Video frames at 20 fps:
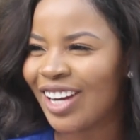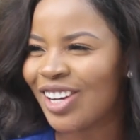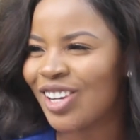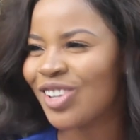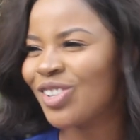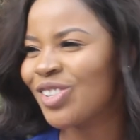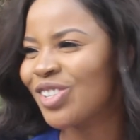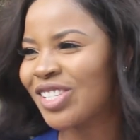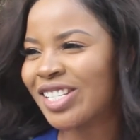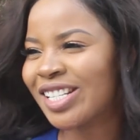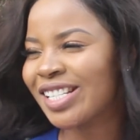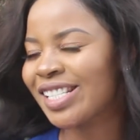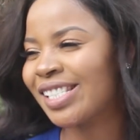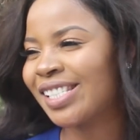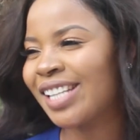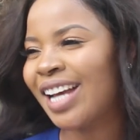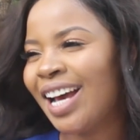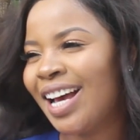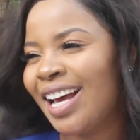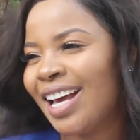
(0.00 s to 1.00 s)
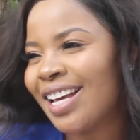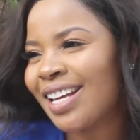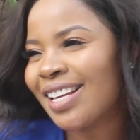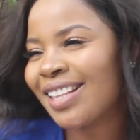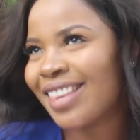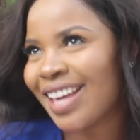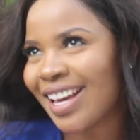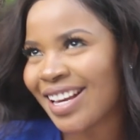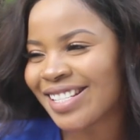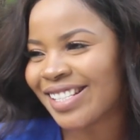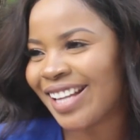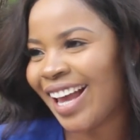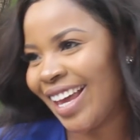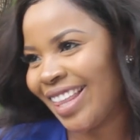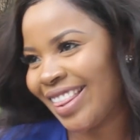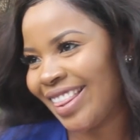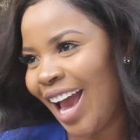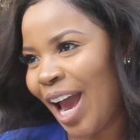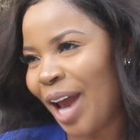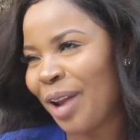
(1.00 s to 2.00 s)
And you know, just things
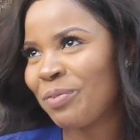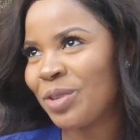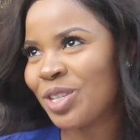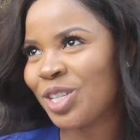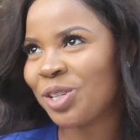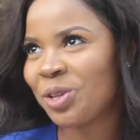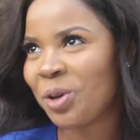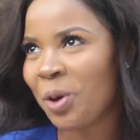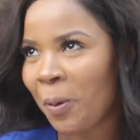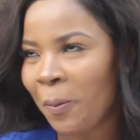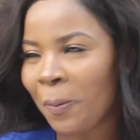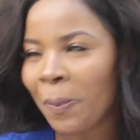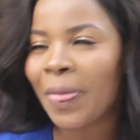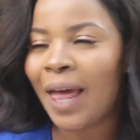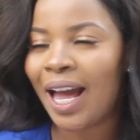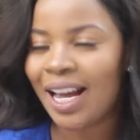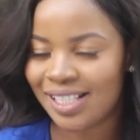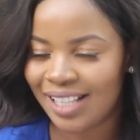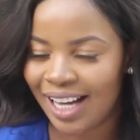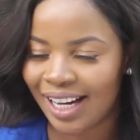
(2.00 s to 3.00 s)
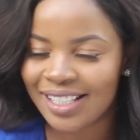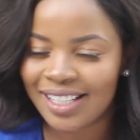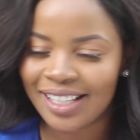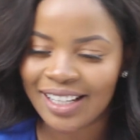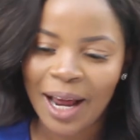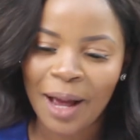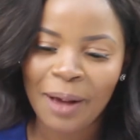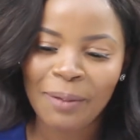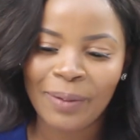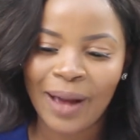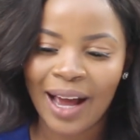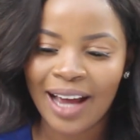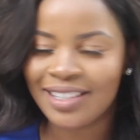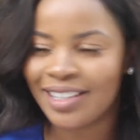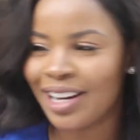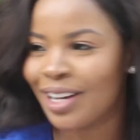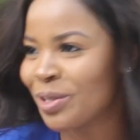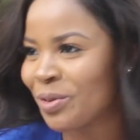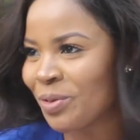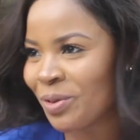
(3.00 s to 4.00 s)
like that. But you know, I sucked it up. I
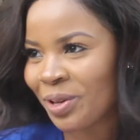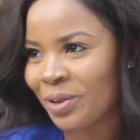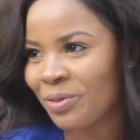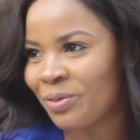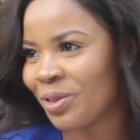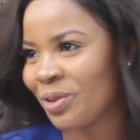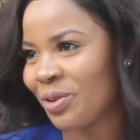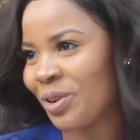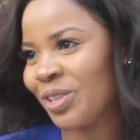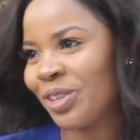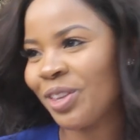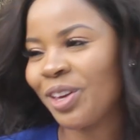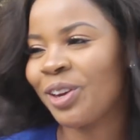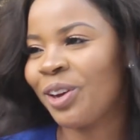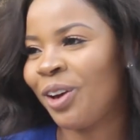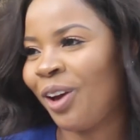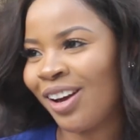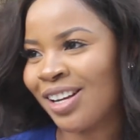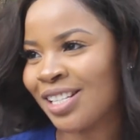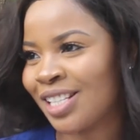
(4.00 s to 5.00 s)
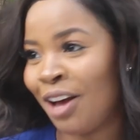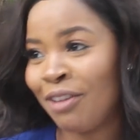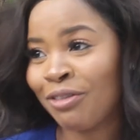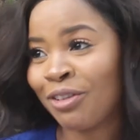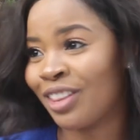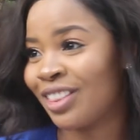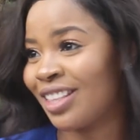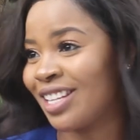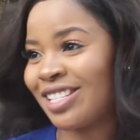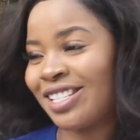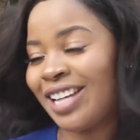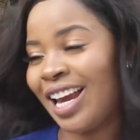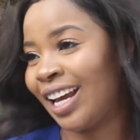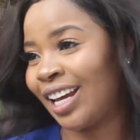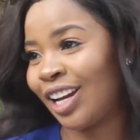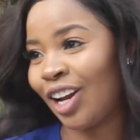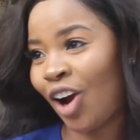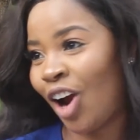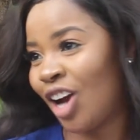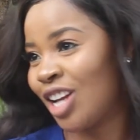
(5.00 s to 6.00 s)
dealt with it for the rest of the year because I've got this
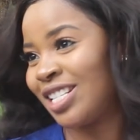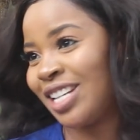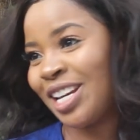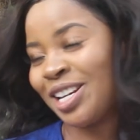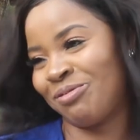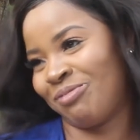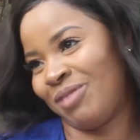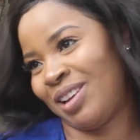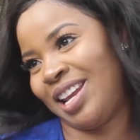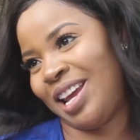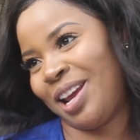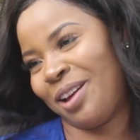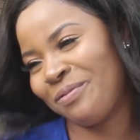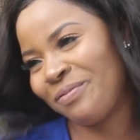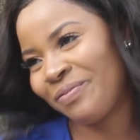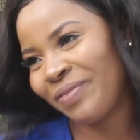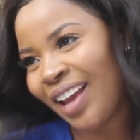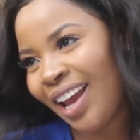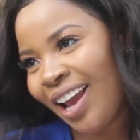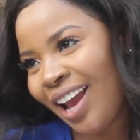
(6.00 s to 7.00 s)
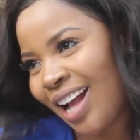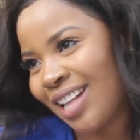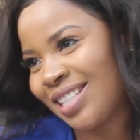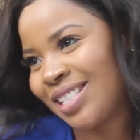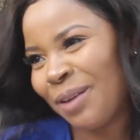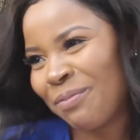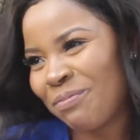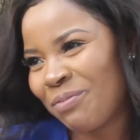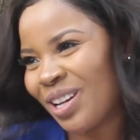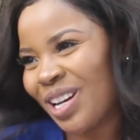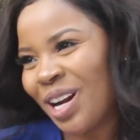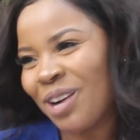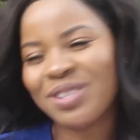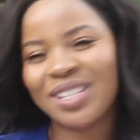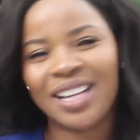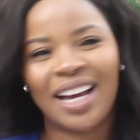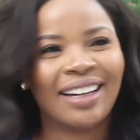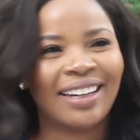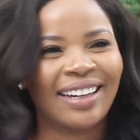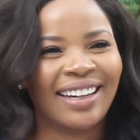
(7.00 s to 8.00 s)
jacket. I can't change my name. Mm. At some point, I
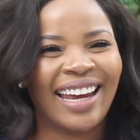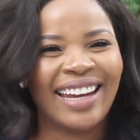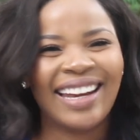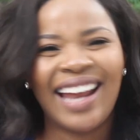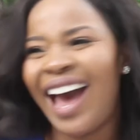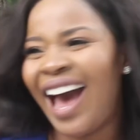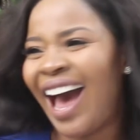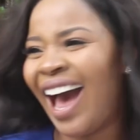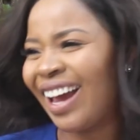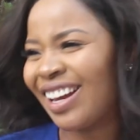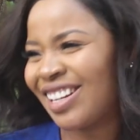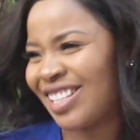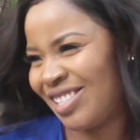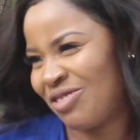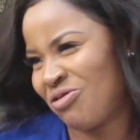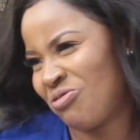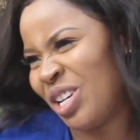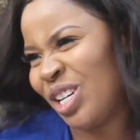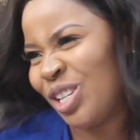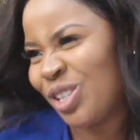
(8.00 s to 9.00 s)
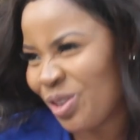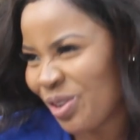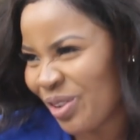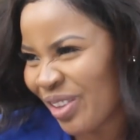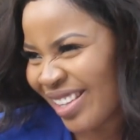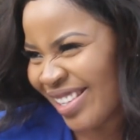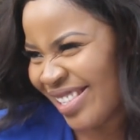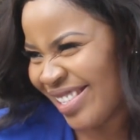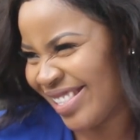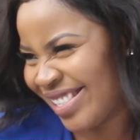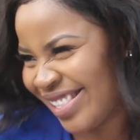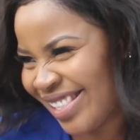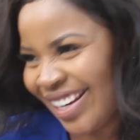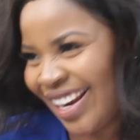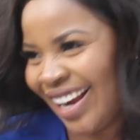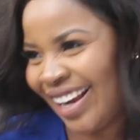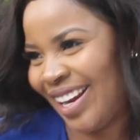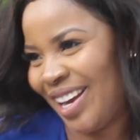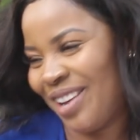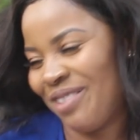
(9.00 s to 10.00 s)
was like, can I? Redo this?
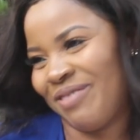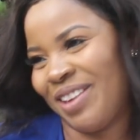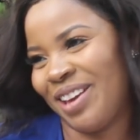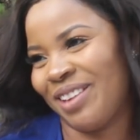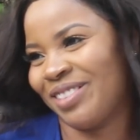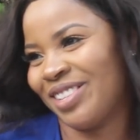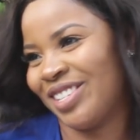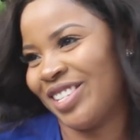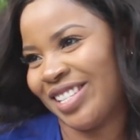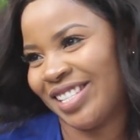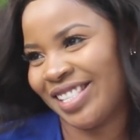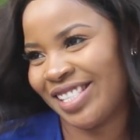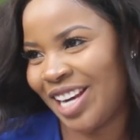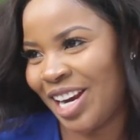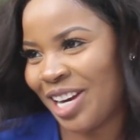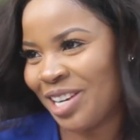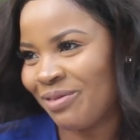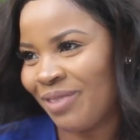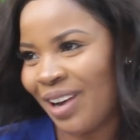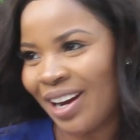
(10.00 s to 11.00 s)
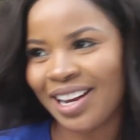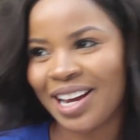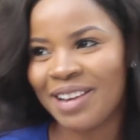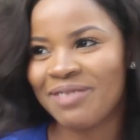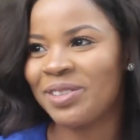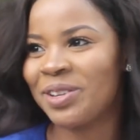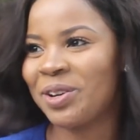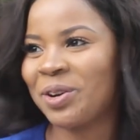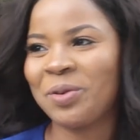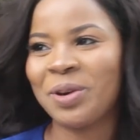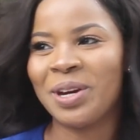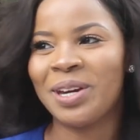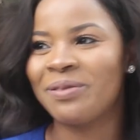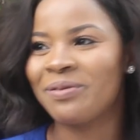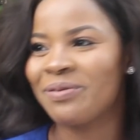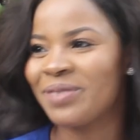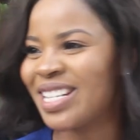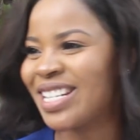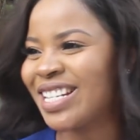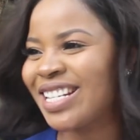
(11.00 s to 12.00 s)
Can I hmm. maybe just change my name to
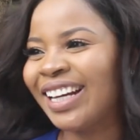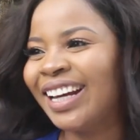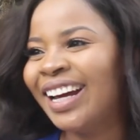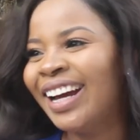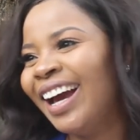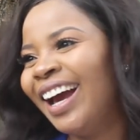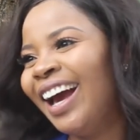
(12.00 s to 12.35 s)
Queen B?